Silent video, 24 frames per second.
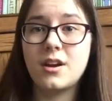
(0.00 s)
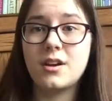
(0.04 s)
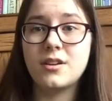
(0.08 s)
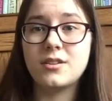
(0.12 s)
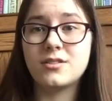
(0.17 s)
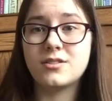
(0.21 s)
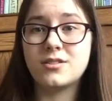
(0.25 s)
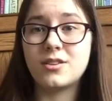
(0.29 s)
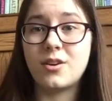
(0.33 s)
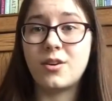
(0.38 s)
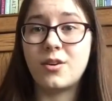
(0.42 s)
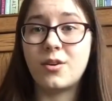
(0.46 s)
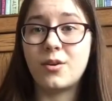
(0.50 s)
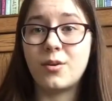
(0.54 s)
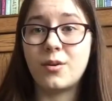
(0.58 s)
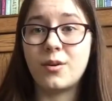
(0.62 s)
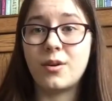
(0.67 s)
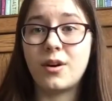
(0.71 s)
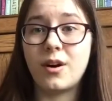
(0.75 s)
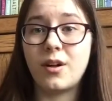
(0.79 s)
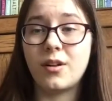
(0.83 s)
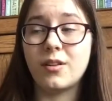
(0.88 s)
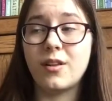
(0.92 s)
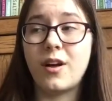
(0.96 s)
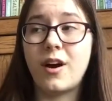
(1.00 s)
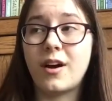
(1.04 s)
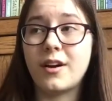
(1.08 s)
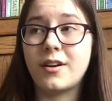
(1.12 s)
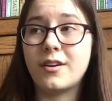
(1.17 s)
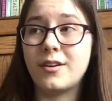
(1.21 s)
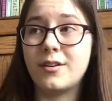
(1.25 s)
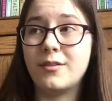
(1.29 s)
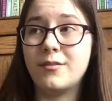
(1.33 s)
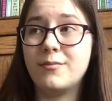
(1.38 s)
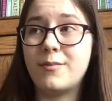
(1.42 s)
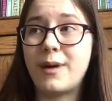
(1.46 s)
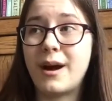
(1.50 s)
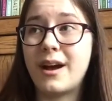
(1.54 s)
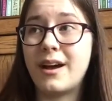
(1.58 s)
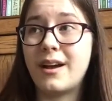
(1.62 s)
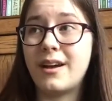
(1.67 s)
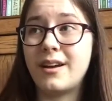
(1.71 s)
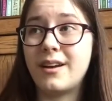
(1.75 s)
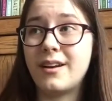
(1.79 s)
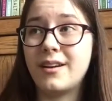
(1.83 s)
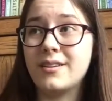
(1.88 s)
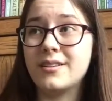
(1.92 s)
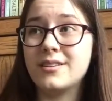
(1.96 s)
So a lot of
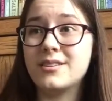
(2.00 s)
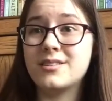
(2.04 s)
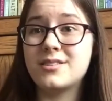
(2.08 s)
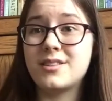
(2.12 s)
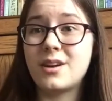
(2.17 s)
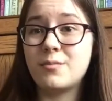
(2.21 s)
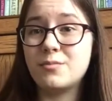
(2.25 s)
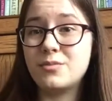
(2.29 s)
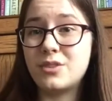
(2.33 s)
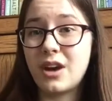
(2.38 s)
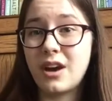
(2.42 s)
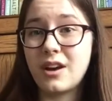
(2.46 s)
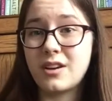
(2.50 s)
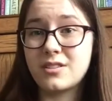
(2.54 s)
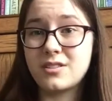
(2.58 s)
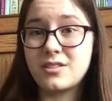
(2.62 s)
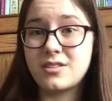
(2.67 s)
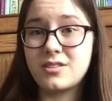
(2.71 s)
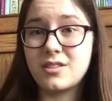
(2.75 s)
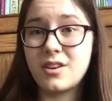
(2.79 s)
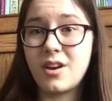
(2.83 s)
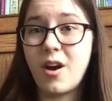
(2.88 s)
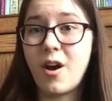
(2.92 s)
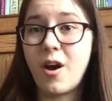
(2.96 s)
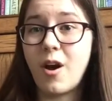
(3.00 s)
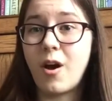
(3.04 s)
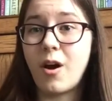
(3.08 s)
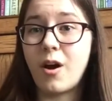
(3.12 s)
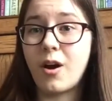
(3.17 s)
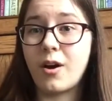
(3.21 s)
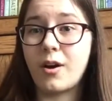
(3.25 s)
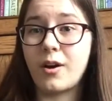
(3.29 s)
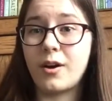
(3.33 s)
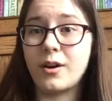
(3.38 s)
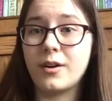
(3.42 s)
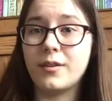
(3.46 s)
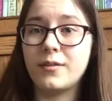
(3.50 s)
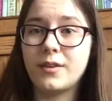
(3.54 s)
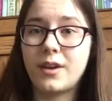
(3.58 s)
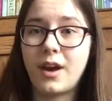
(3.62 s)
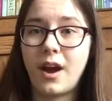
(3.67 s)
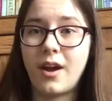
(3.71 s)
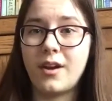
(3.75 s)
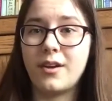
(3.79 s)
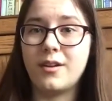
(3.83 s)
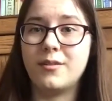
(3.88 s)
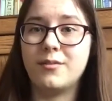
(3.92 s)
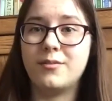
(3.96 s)
my subjects are
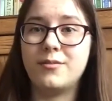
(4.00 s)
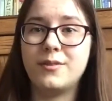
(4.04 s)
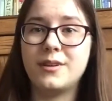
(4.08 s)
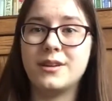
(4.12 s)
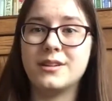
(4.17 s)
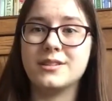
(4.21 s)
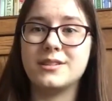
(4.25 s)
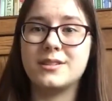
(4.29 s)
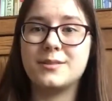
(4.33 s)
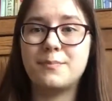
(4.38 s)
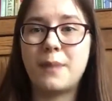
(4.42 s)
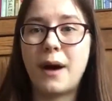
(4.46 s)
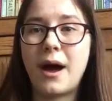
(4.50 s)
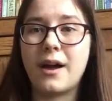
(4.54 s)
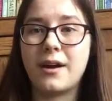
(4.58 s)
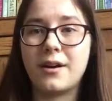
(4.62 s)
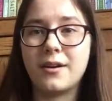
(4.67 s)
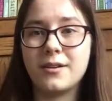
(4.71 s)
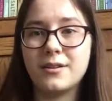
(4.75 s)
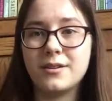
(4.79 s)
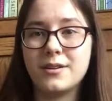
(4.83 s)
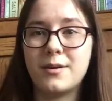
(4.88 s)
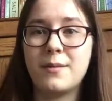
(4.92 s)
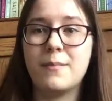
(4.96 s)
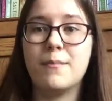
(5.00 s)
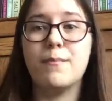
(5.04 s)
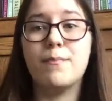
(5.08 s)
kind of inspired